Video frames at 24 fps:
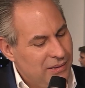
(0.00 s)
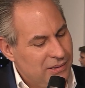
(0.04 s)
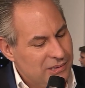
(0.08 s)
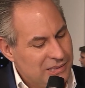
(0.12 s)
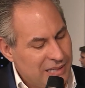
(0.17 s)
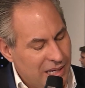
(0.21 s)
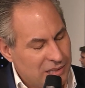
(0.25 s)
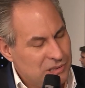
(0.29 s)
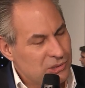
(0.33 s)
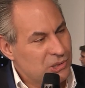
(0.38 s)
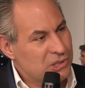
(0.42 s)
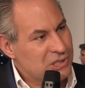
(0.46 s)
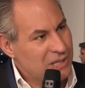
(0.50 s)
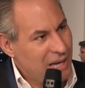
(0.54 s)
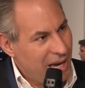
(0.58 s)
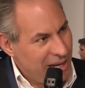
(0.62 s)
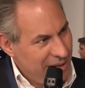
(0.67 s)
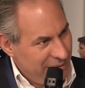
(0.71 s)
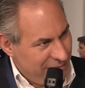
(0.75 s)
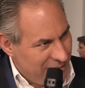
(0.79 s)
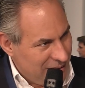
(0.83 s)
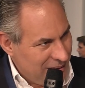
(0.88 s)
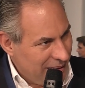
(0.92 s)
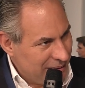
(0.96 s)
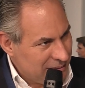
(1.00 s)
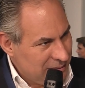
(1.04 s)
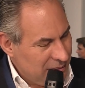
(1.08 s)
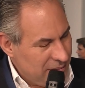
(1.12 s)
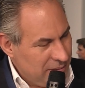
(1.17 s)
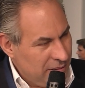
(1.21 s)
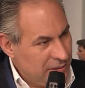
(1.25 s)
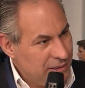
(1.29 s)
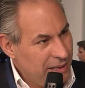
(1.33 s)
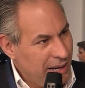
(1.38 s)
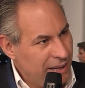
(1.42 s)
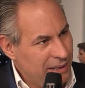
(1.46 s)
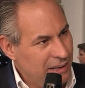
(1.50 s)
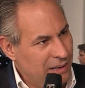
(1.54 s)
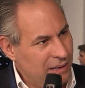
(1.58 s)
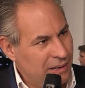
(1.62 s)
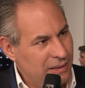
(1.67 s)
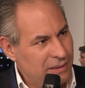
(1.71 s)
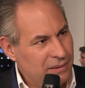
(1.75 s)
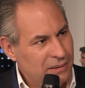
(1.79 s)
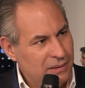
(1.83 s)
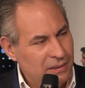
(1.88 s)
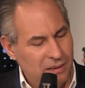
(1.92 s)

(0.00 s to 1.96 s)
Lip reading: sensor side of collecting the data.